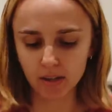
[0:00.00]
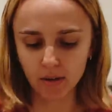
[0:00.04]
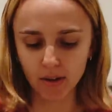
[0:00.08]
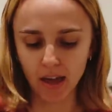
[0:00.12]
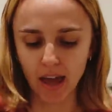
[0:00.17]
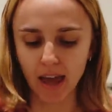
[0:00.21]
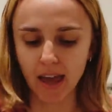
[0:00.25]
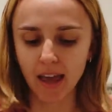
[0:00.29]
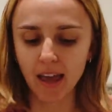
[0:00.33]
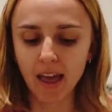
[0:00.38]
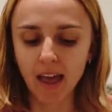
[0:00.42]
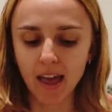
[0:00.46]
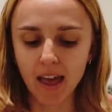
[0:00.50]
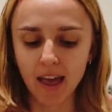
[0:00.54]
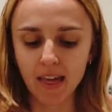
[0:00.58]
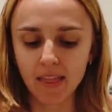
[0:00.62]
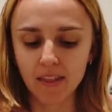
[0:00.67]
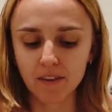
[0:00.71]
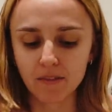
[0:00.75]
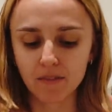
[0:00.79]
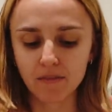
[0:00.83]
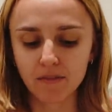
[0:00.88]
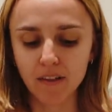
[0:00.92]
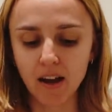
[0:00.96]
Okay,
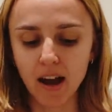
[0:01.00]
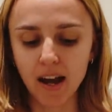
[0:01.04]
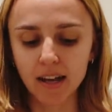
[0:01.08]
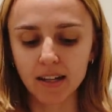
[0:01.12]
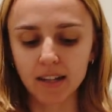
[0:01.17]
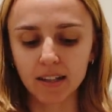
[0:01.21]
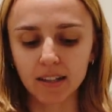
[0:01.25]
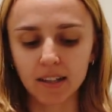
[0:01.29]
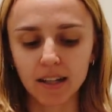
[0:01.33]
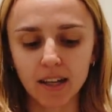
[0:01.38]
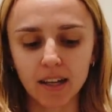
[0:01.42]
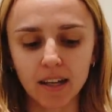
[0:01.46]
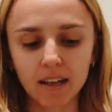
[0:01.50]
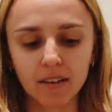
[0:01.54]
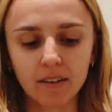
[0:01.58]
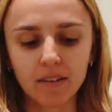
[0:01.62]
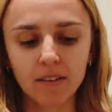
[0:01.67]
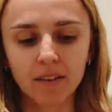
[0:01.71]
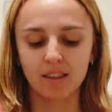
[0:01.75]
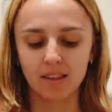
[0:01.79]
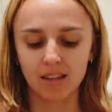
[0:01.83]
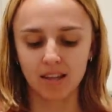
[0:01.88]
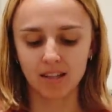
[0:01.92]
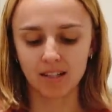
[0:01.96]
and then finally,
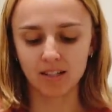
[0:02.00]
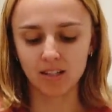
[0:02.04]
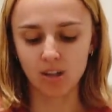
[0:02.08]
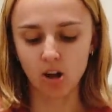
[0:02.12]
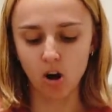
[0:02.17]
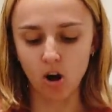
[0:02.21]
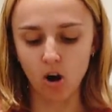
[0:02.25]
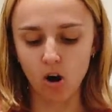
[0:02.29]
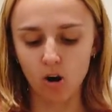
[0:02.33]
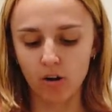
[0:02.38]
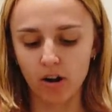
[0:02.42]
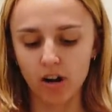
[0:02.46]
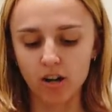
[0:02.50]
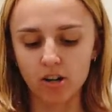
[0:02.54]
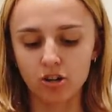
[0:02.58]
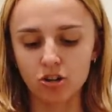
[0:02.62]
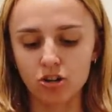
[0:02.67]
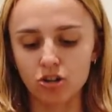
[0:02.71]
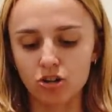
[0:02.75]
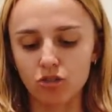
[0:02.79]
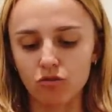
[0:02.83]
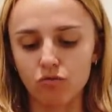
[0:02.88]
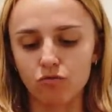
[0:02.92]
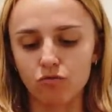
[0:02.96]
this orange